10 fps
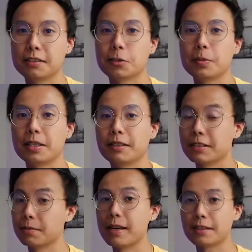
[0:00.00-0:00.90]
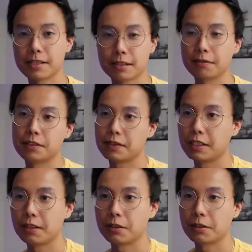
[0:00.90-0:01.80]
CP is maxed out at
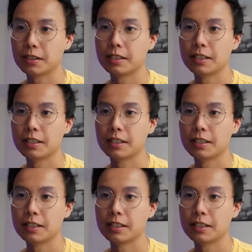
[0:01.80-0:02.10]
1500,